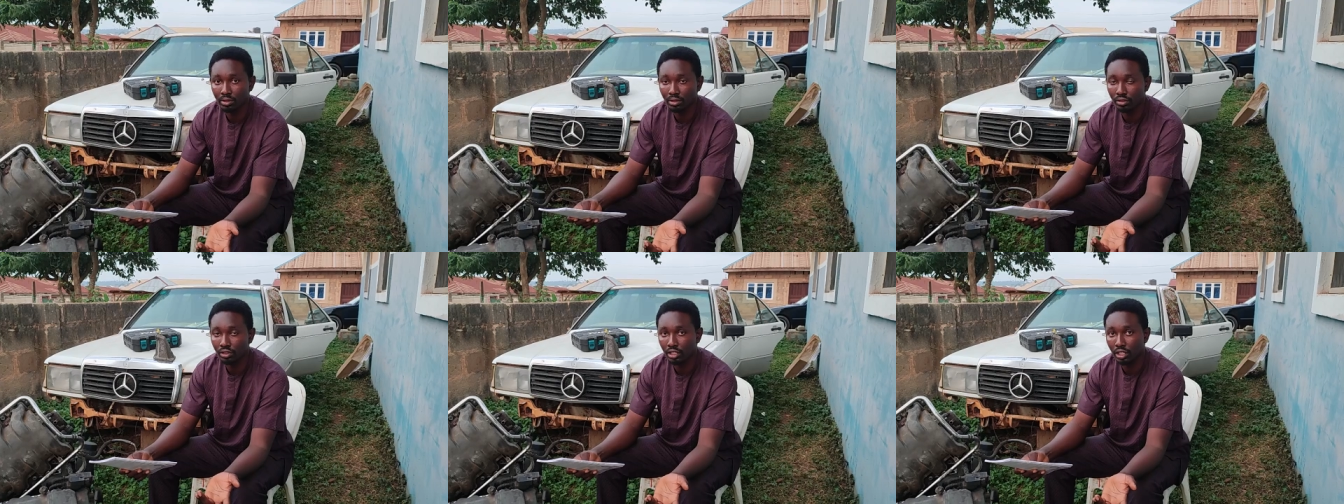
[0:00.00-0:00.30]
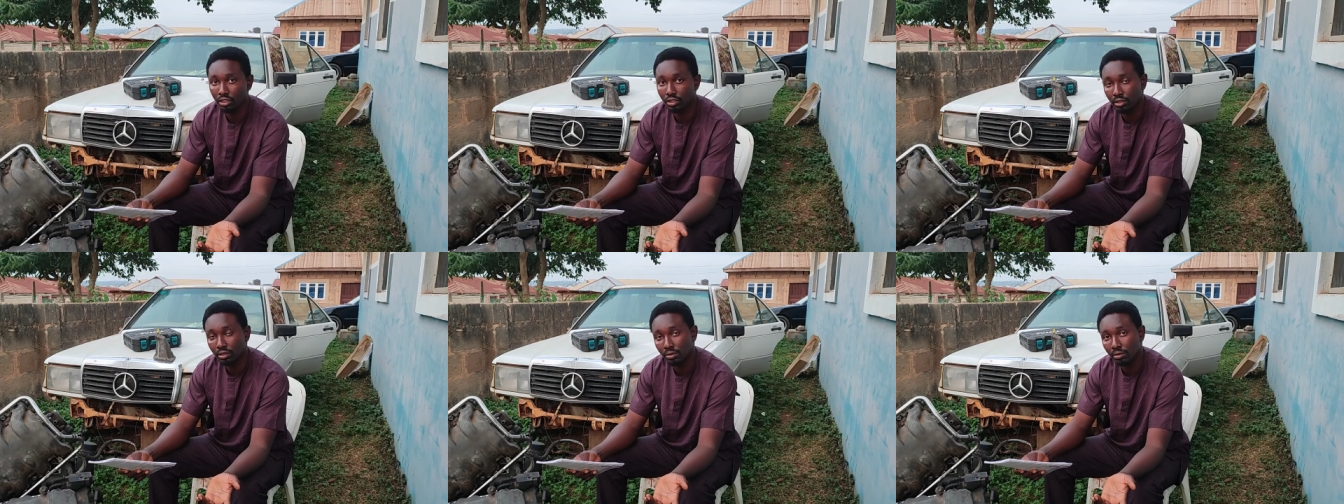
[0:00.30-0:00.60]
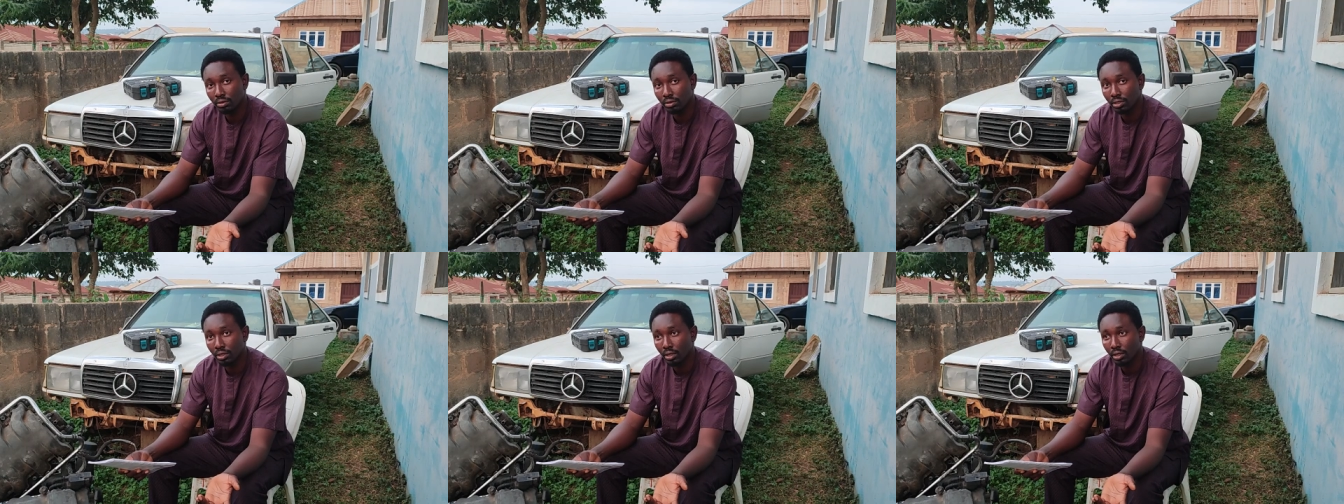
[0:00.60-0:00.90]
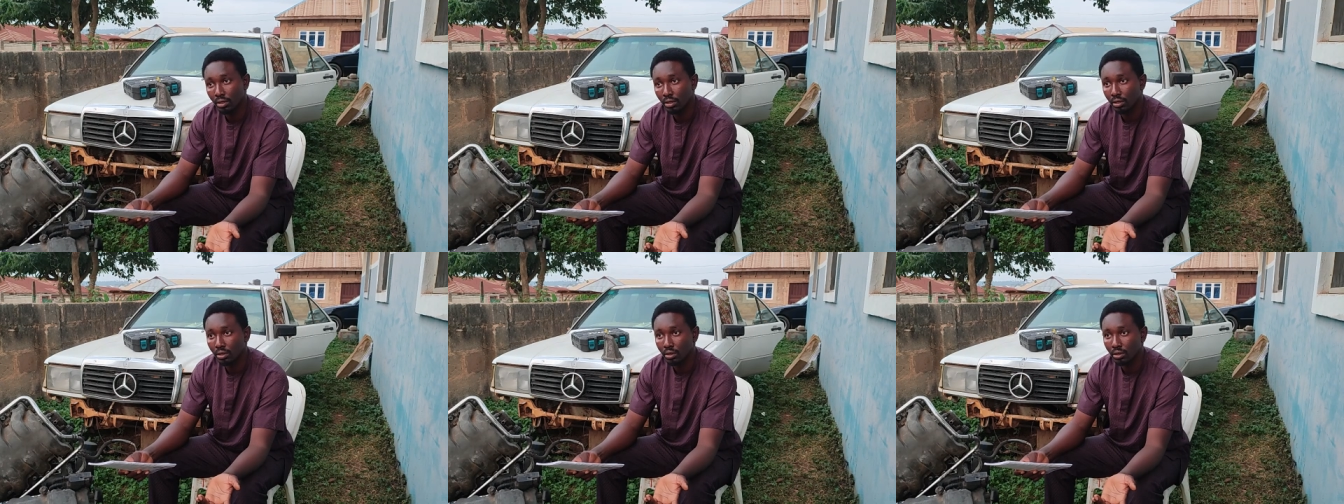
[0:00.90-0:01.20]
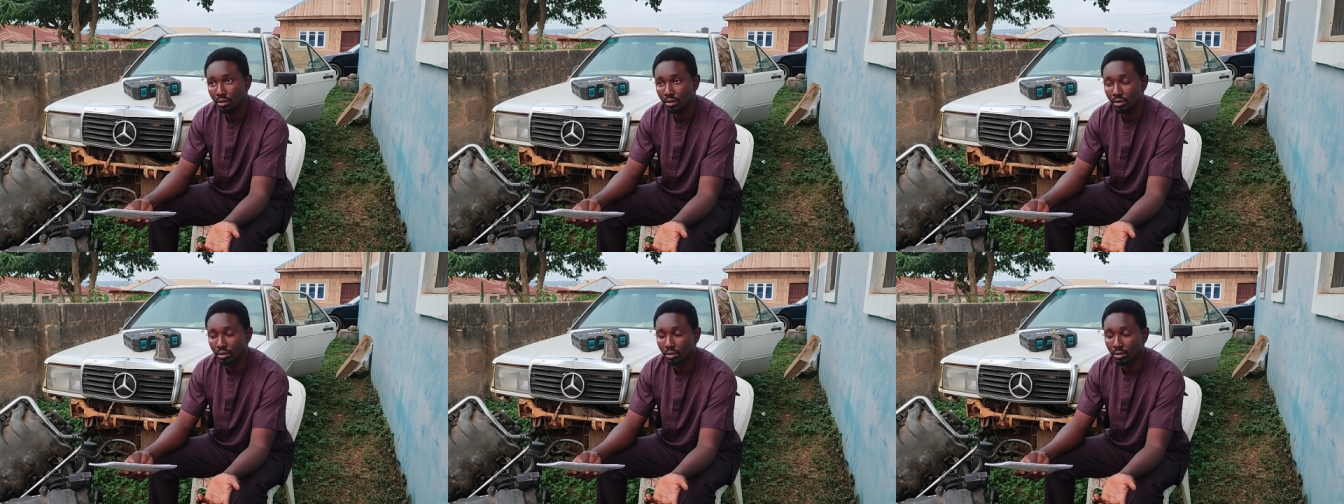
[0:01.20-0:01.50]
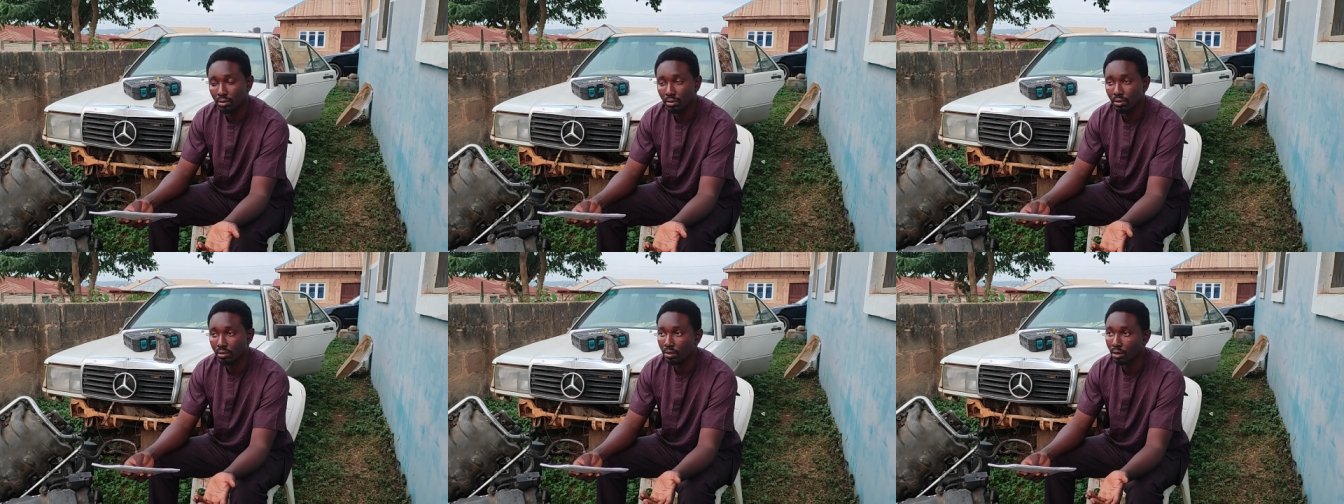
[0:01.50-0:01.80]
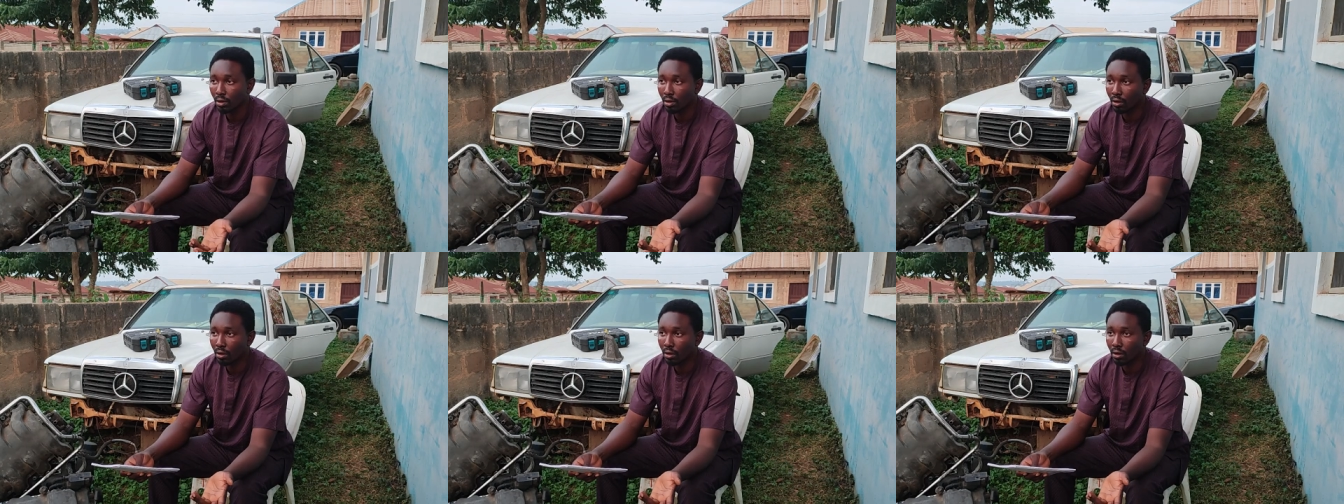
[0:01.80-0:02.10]
injection so
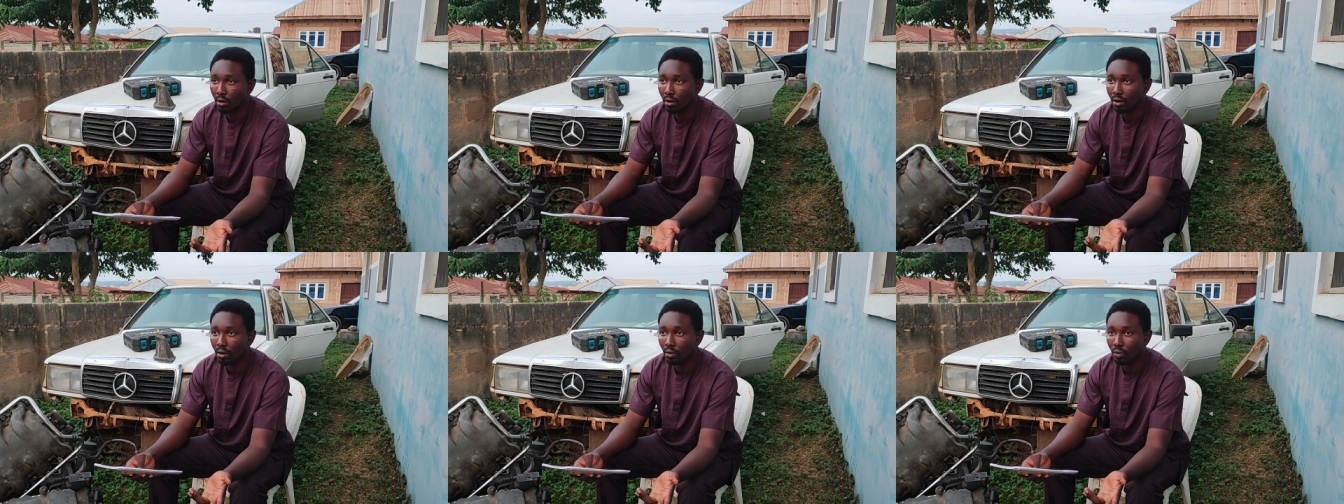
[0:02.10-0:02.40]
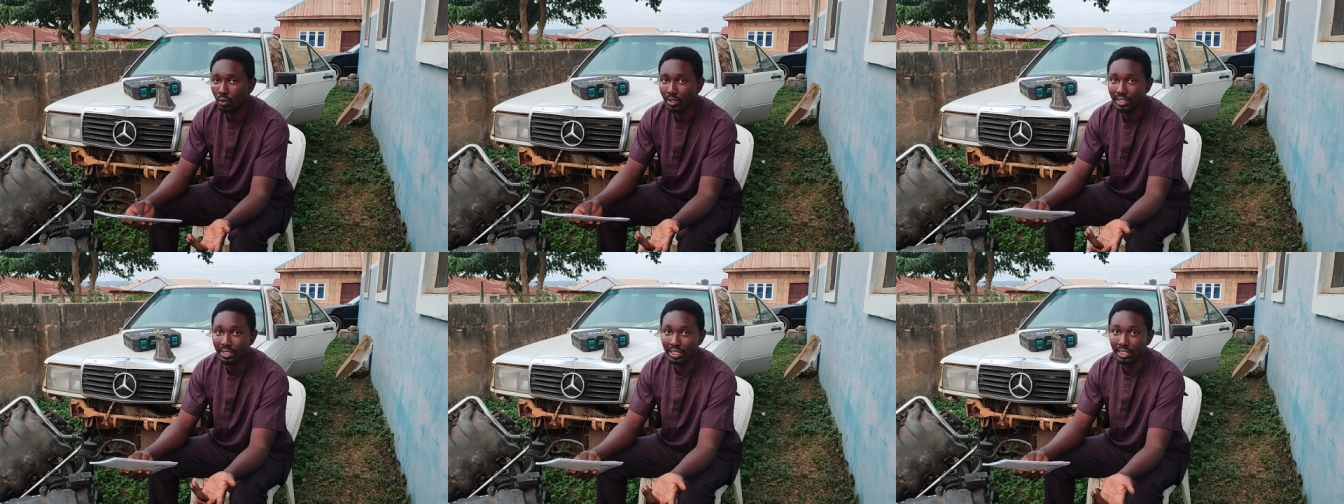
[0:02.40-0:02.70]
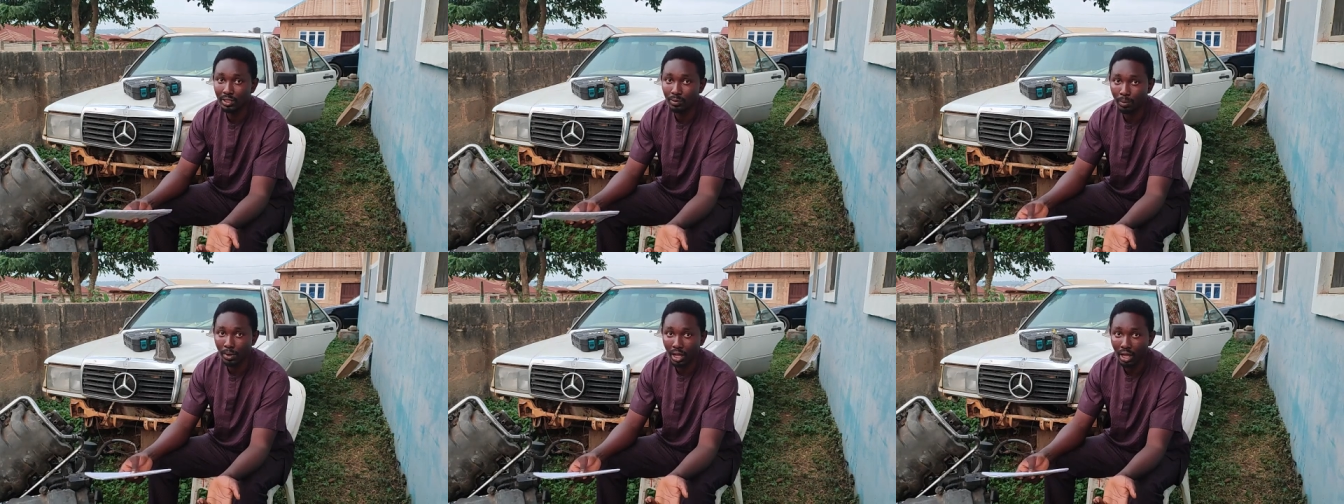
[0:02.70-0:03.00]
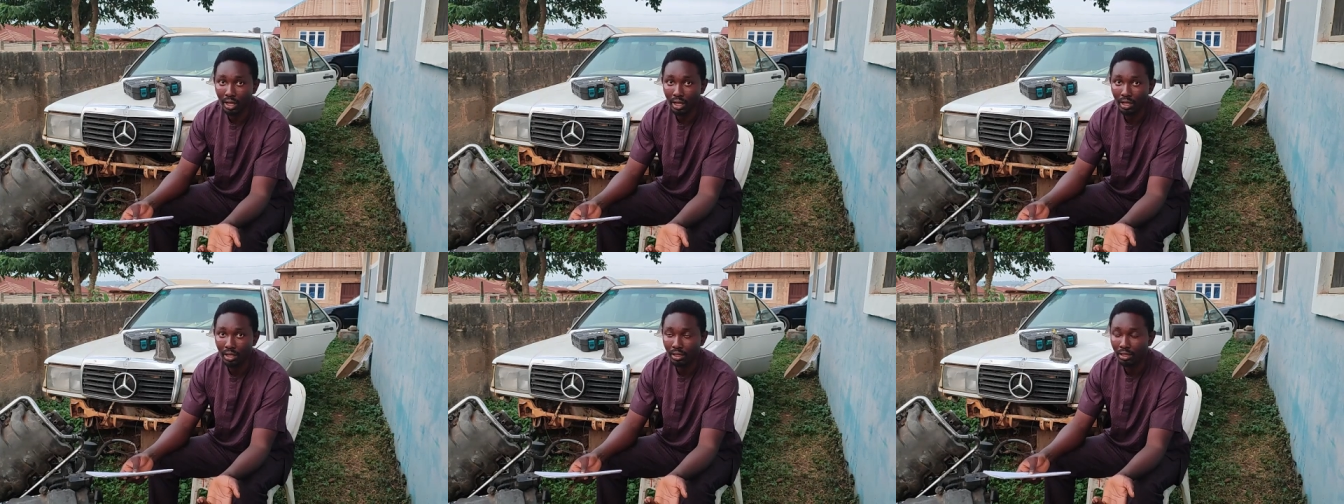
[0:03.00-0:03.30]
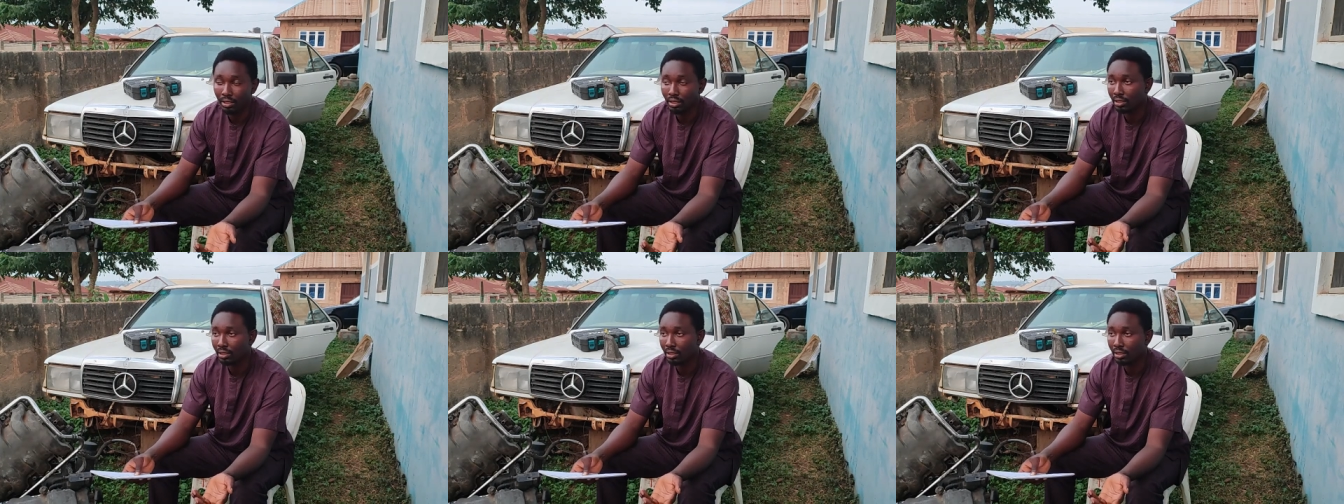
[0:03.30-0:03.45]
or wasted spark